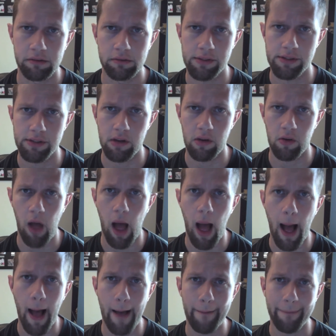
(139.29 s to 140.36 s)
So
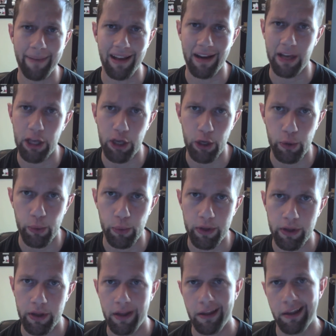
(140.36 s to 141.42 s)
I'm gonna go.
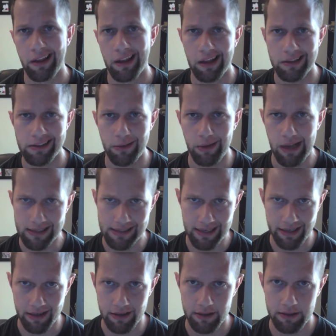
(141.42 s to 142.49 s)
I'll see you guys
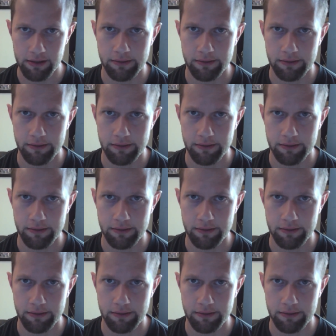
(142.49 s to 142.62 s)
later.